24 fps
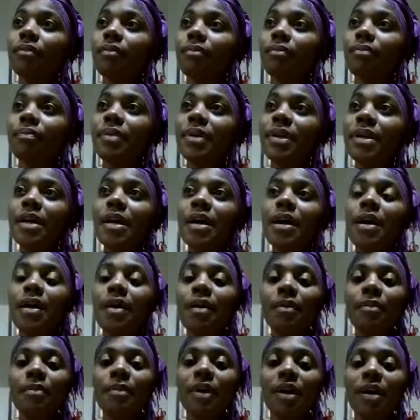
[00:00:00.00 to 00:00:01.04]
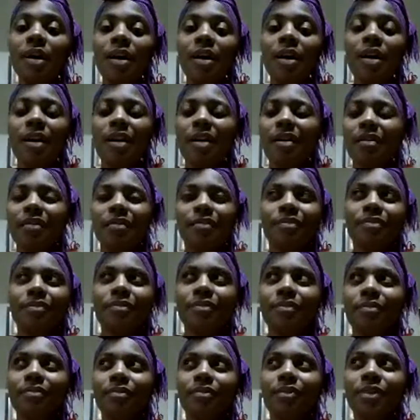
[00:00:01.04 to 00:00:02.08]
become
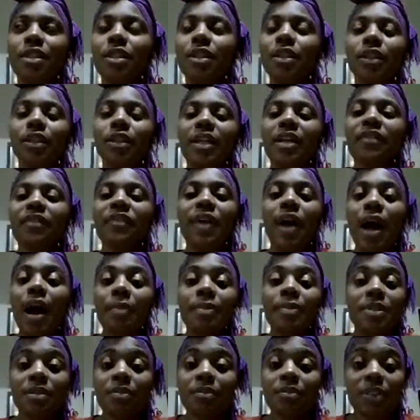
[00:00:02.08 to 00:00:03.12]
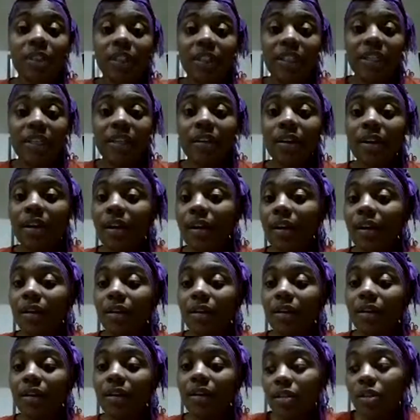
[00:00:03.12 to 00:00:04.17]
to live optimally
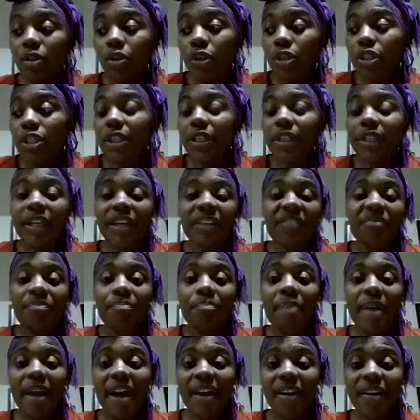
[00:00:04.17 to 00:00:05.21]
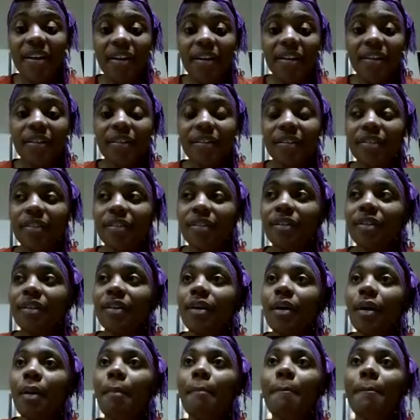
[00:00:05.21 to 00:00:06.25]
or to live better.
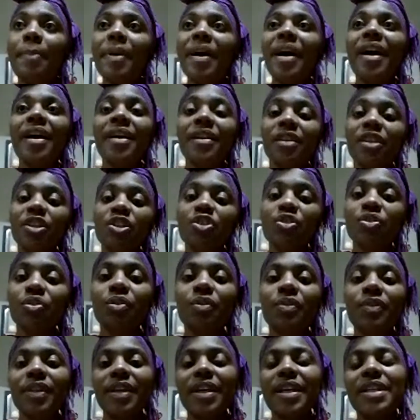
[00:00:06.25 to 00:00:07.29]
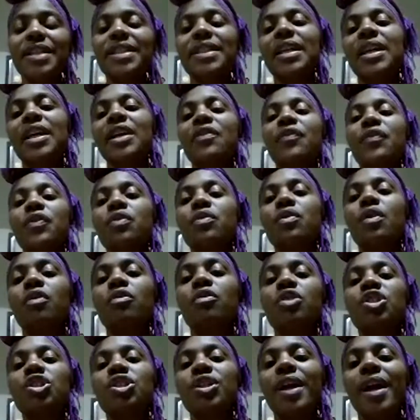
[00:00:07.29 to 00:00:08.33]
But the truth is, if you
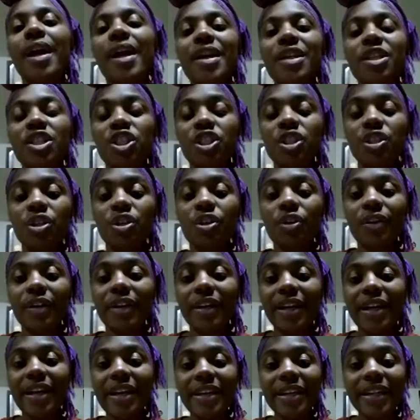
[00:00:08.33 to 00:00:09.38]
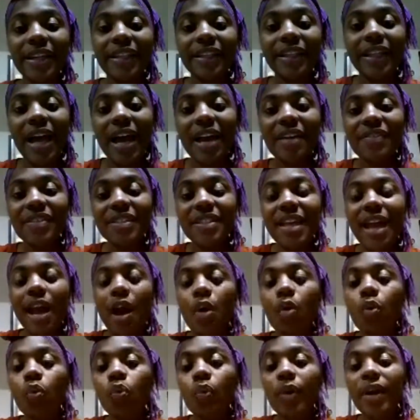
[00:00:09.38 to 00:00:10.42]
don't change your eating
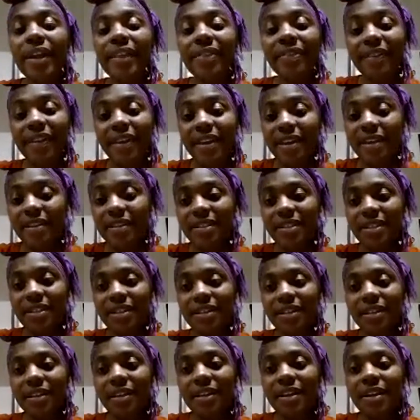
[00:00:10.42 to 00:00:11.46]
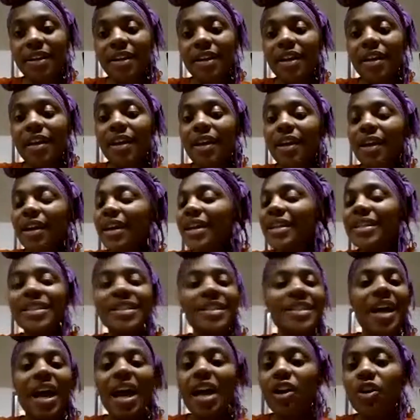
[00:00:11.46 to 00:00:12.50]
lifestyle with it, it's
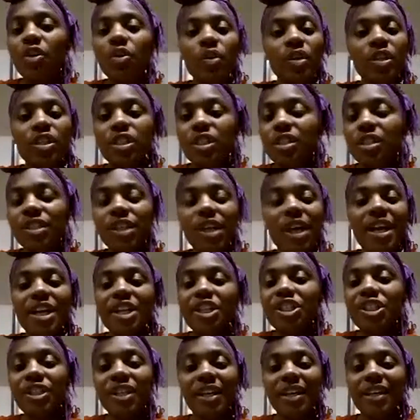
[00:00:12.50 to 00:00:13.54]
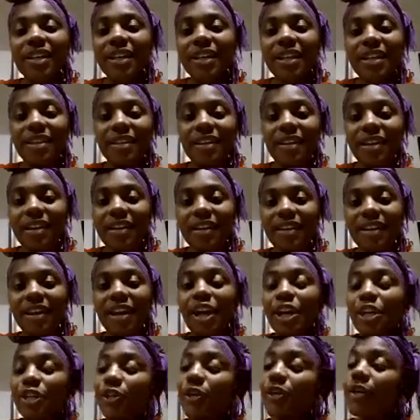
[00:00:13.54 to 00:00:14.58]
not going to change anything.
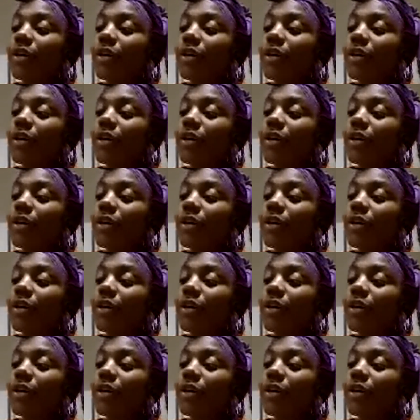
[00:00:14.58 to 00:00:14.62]
You're